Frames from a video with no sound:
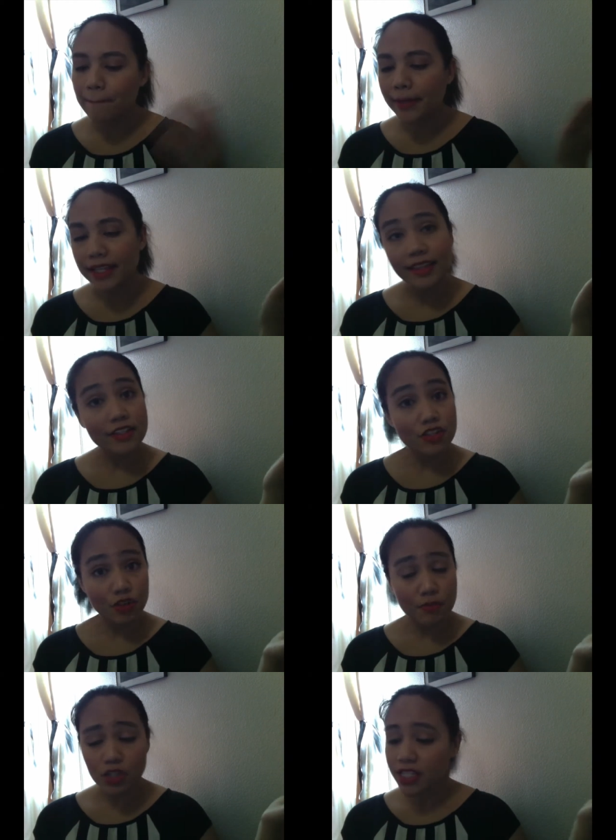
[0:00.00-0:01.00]
But the
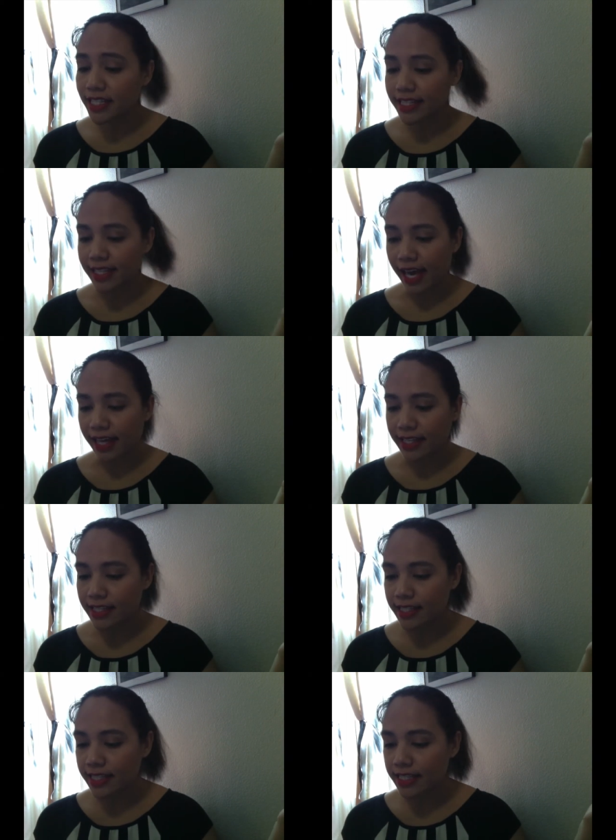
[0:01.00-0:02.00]
description
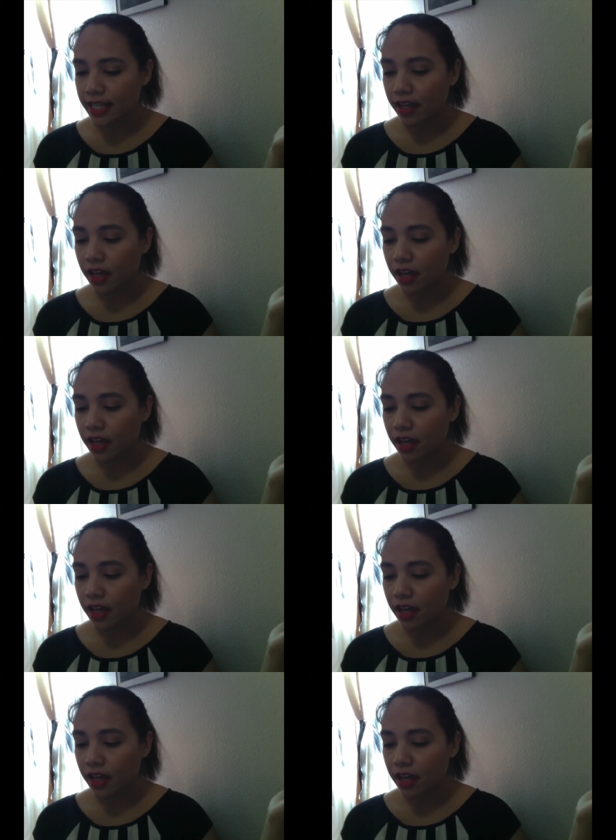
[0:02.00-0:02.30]
says